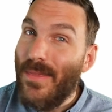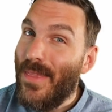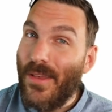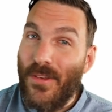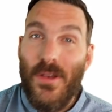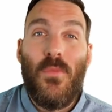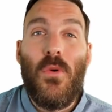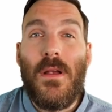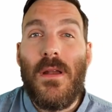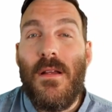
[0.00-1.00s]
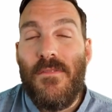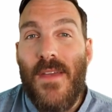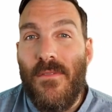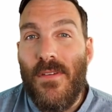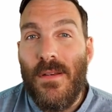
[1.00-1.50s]
That could work in our
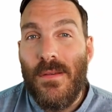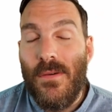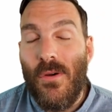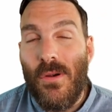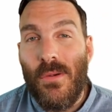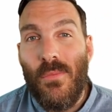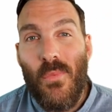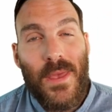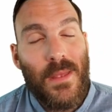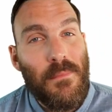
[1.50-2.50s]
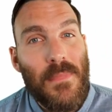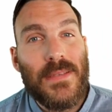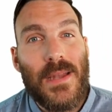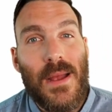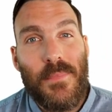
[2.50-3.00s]
favor, or we could
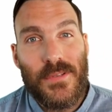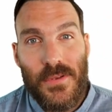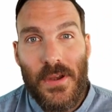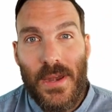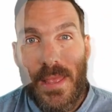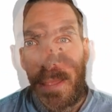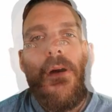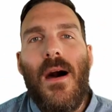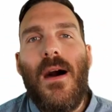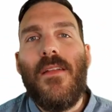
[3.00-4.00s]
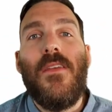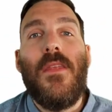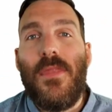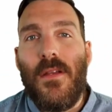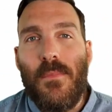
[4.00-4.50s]
miss an opportunity. On to
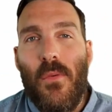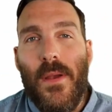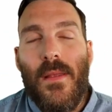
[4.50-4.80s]
the third point.